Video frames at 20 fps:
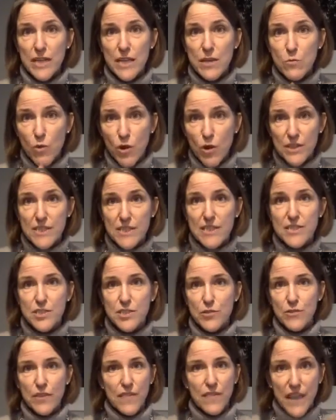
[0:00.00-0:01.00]
he wanted
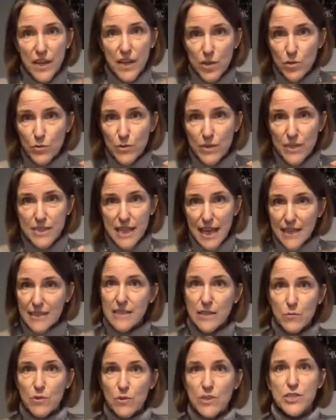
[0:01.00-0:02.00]
so that they knew
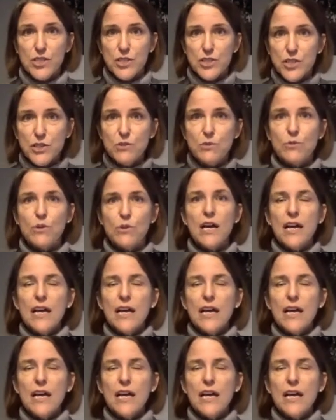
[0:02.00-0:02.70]
exactly what to do.